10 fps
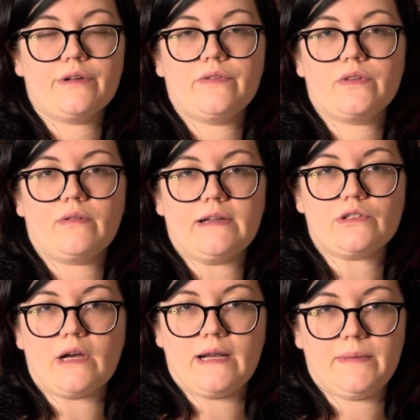even though I
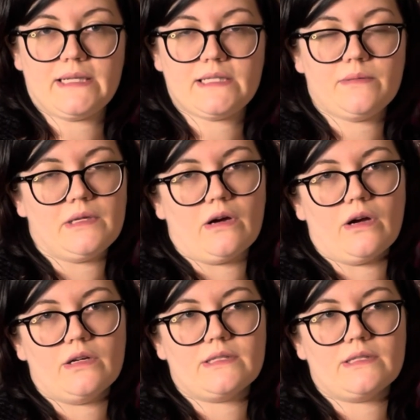try to make TBRs,